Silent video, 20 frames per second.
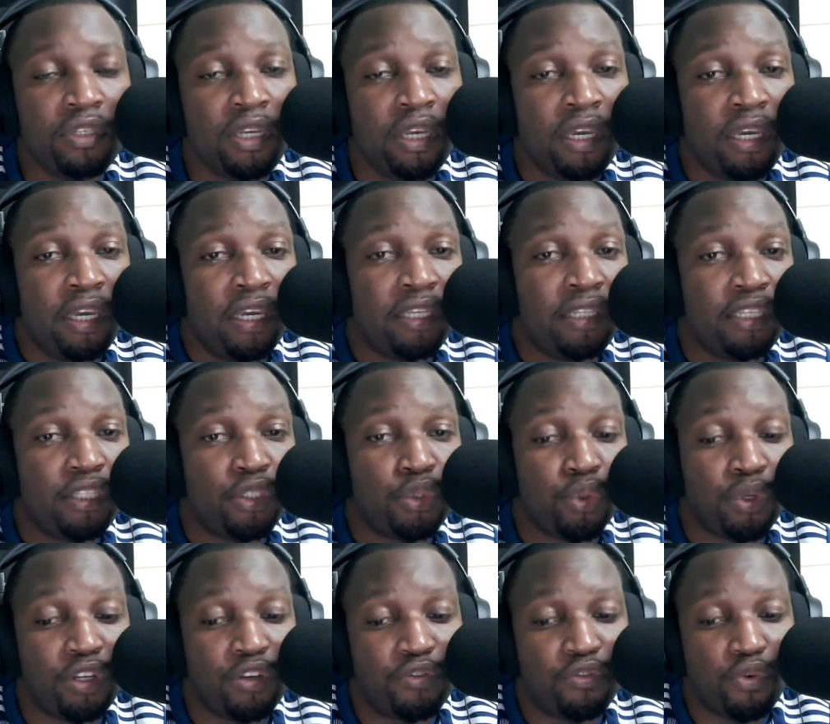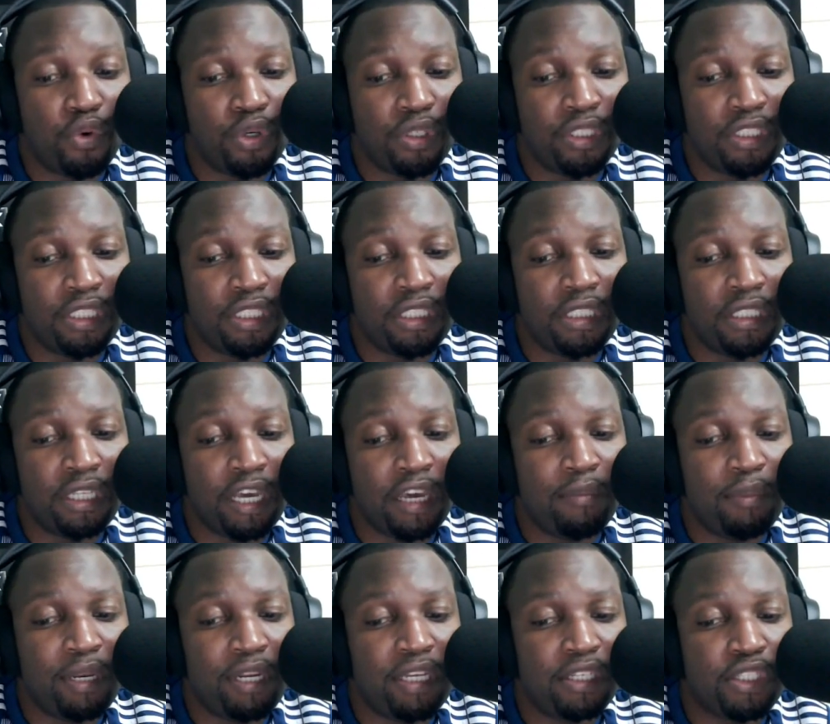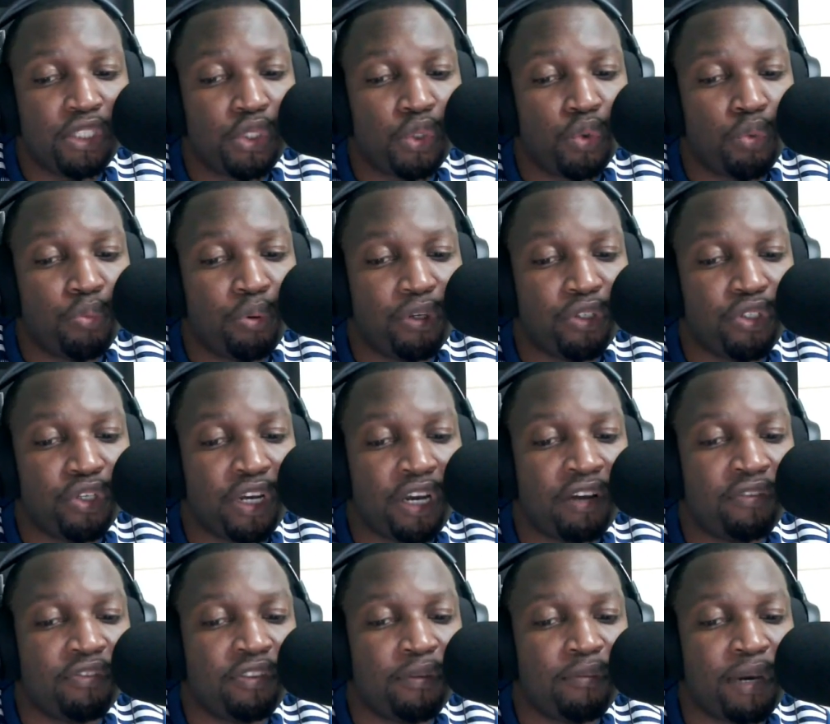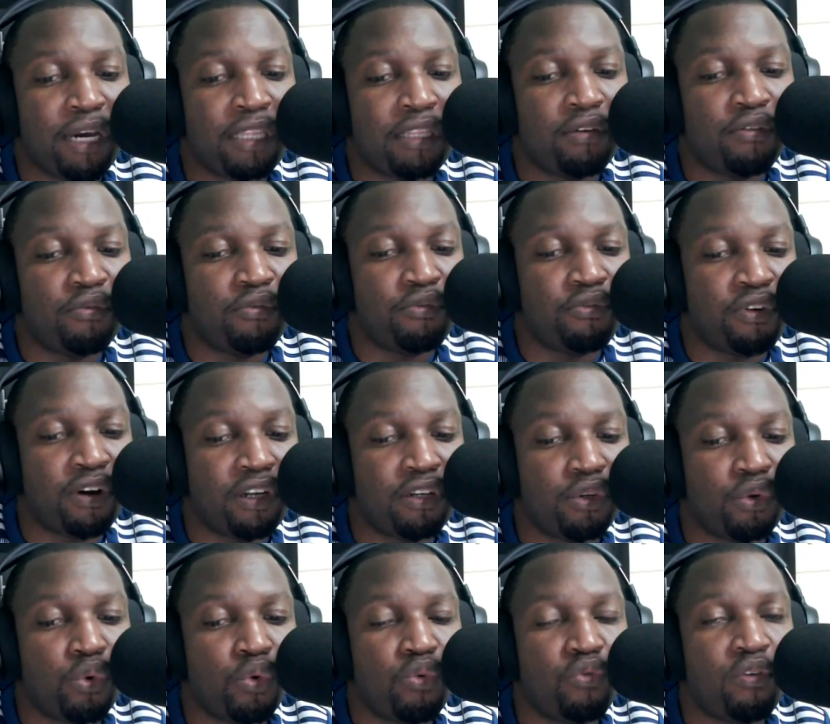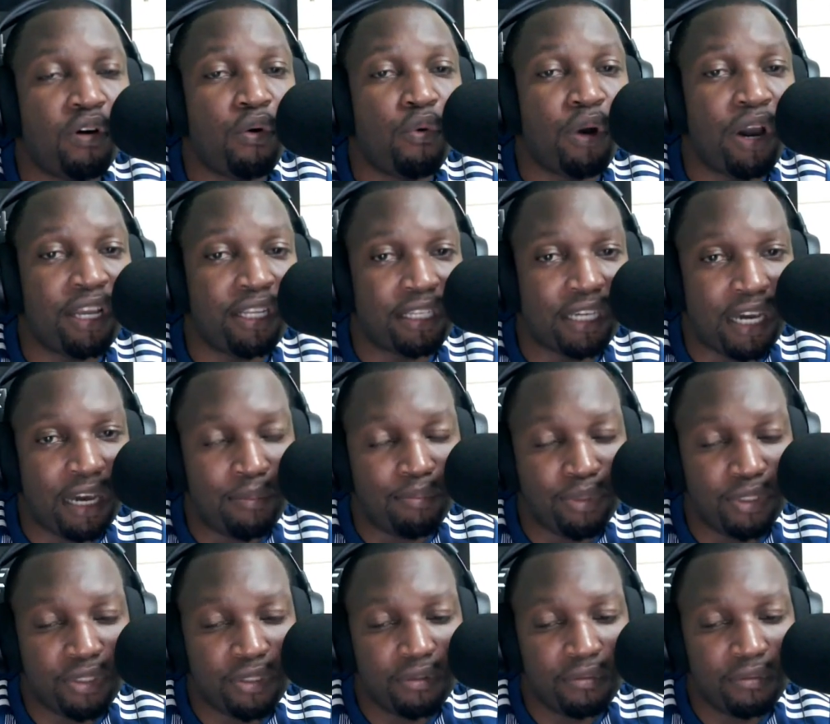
in the 2014 MLS Super Draft by the Vancouver Whitecaps.